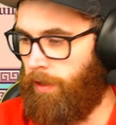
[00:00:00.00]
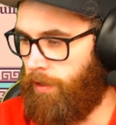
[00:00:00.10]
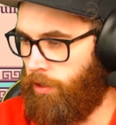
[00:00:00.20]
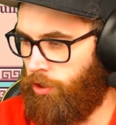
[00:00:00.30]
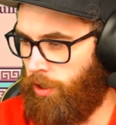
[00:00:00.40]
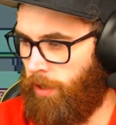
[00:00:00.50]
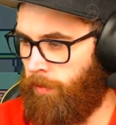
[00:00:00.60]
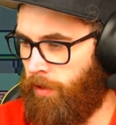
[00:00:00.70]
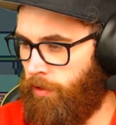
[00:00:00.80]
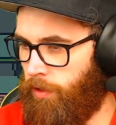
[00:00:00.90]
it's a shame they
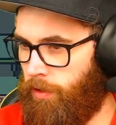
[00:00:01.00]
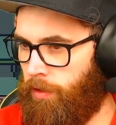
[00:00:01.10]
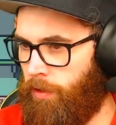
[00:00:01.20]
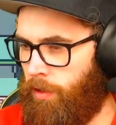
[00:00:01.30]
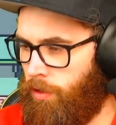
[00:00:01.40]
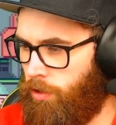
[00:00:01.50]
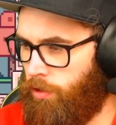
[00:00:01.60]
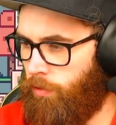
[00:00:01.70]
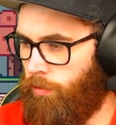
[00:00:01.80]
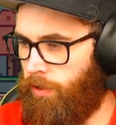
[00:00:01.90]
only
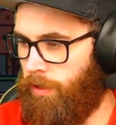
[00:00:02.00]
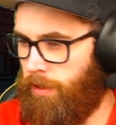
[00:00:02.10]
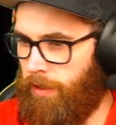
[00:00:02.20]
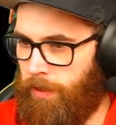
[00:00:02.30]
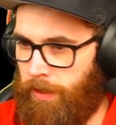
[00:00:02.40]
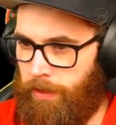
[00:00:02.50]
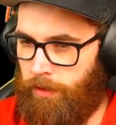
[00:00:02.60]
store 16 at a